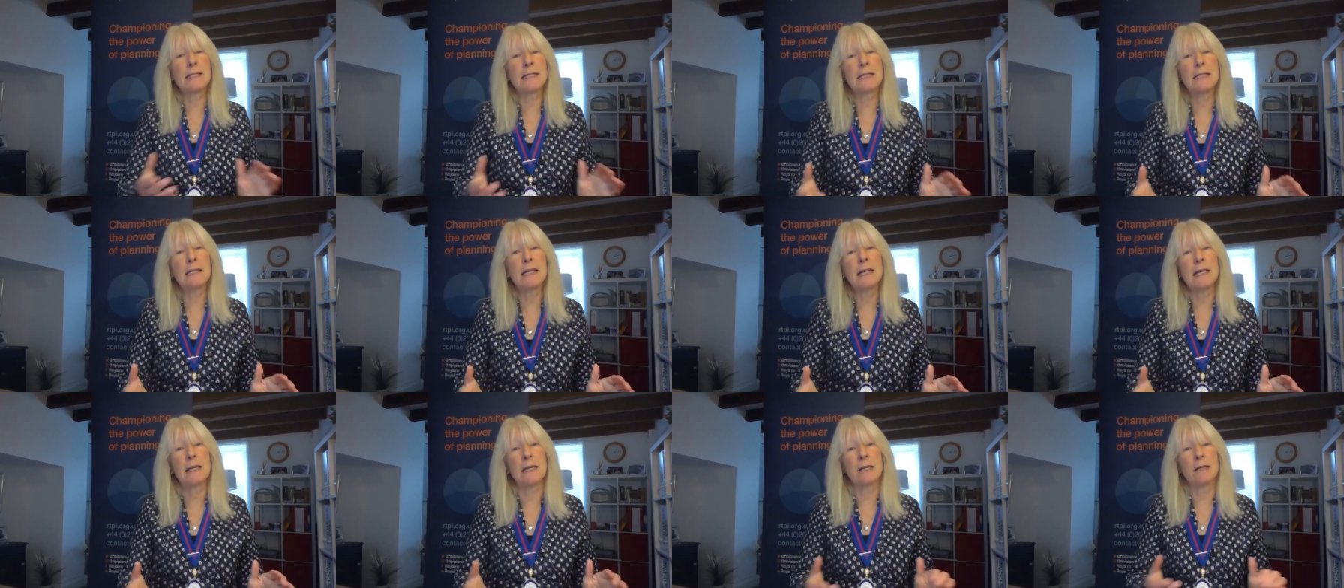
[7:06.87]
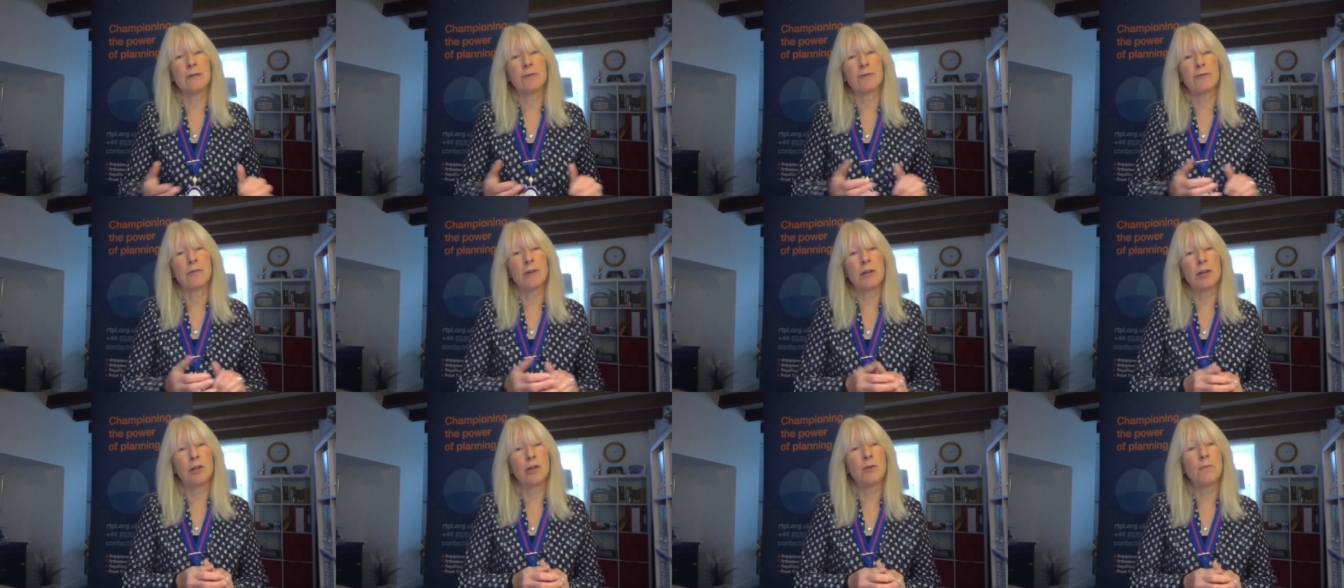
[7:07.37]
the need for
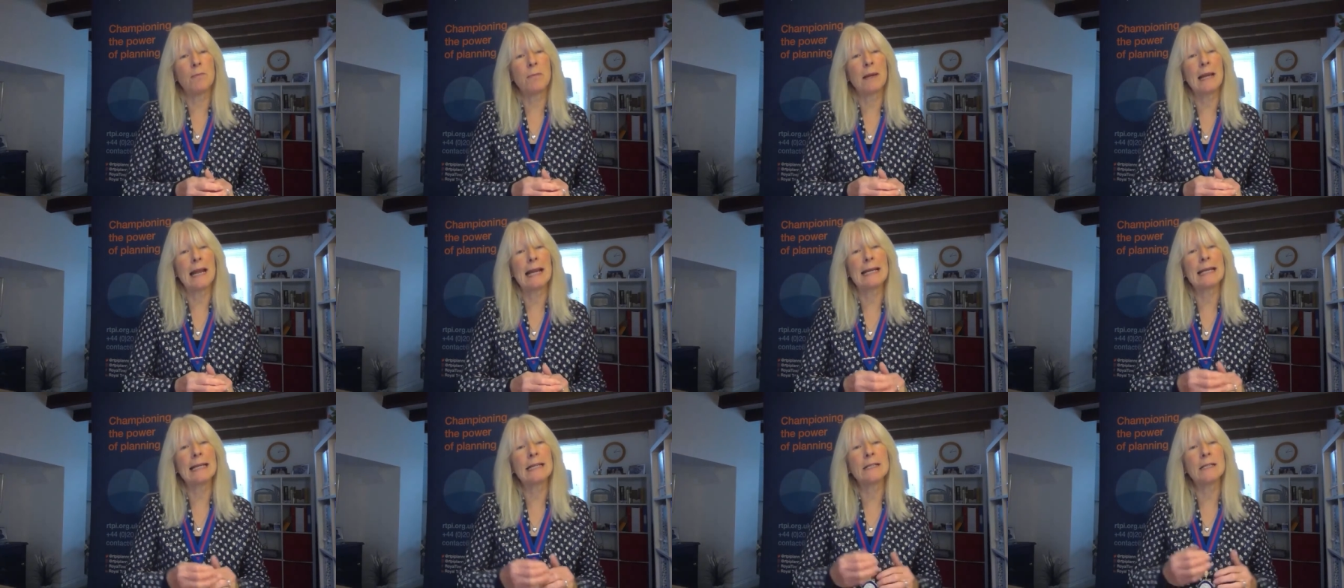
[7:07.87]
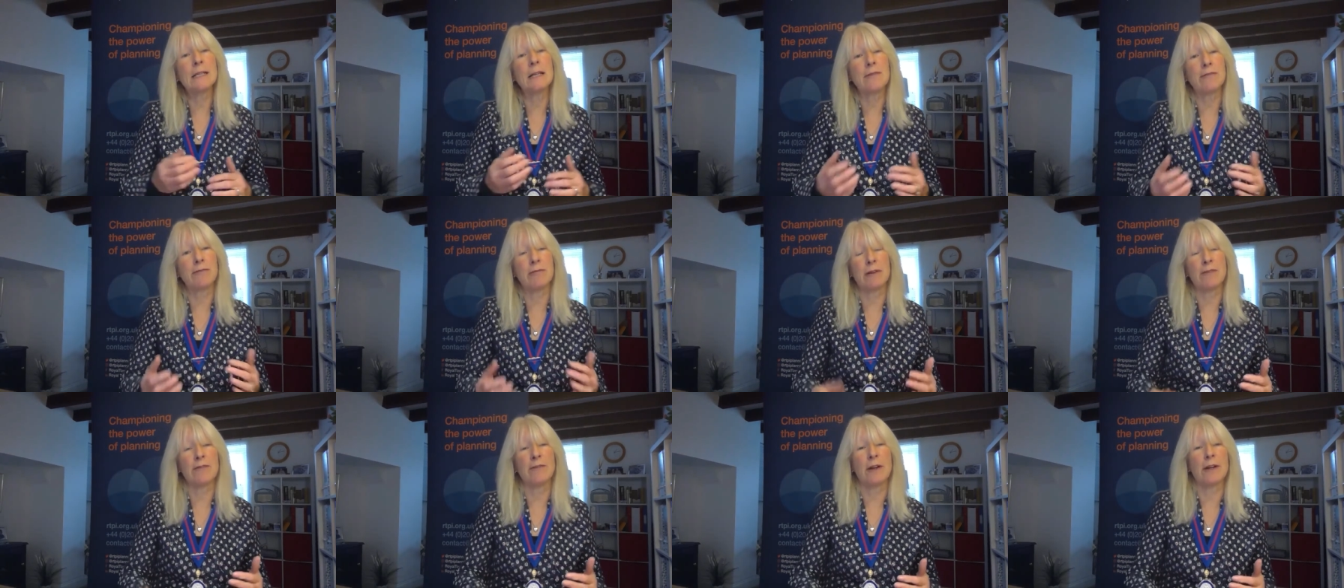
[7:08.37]
a new planning
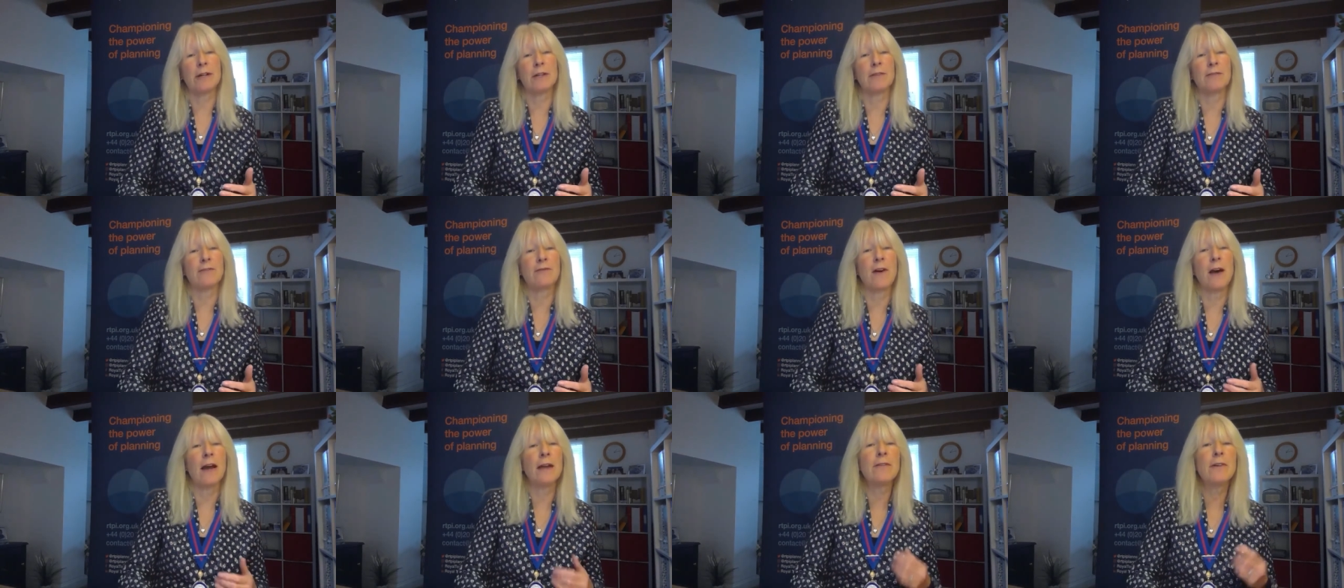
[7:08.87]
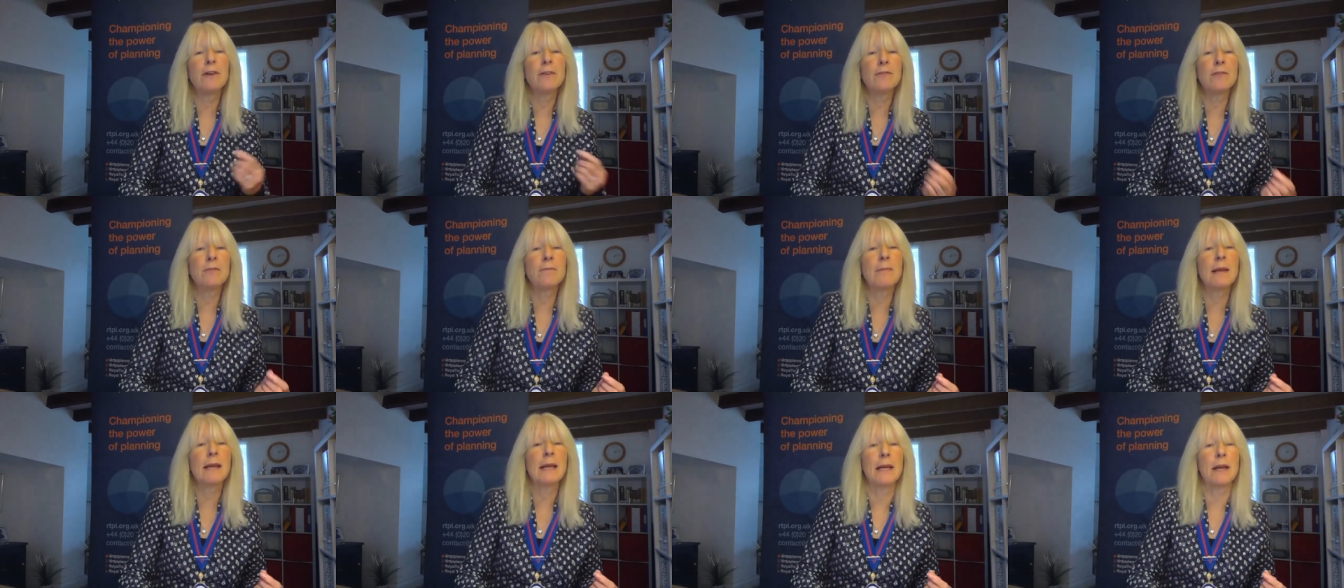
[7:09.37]
delivery fund of 500
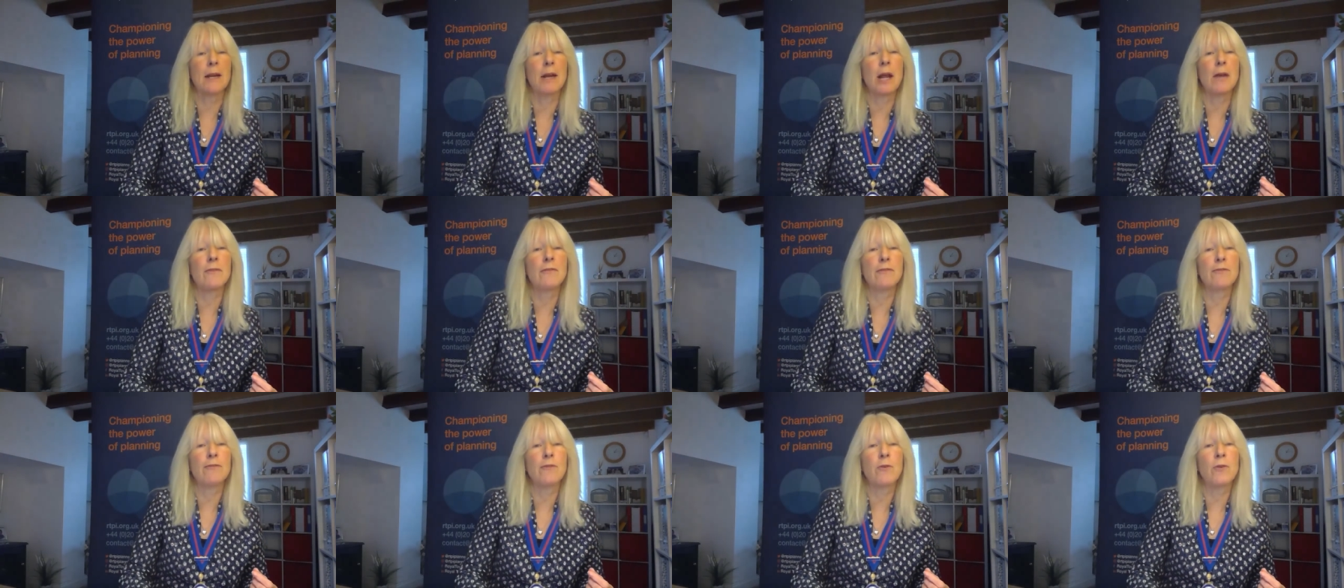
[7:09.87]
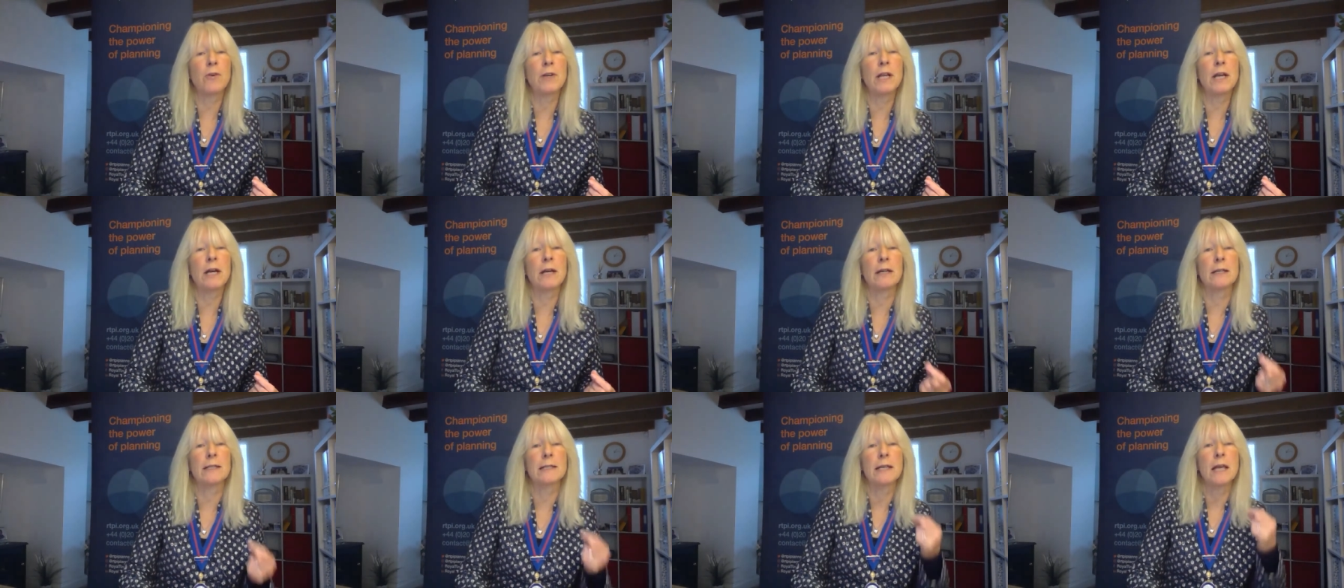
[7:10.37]
million over 4
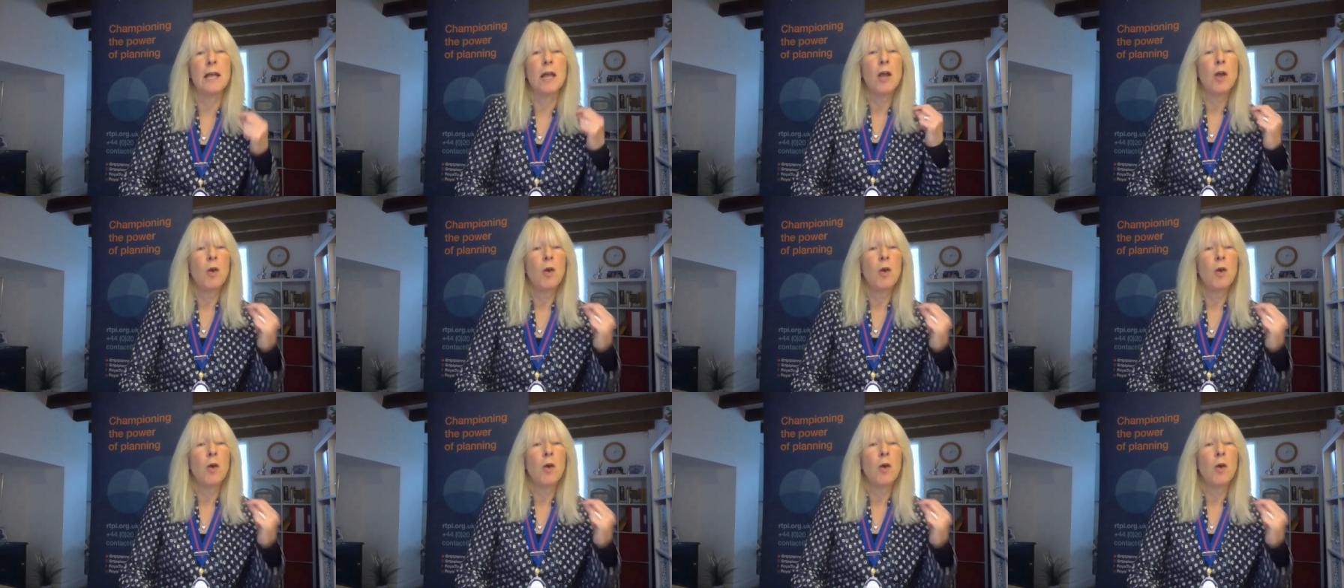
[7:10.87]
years,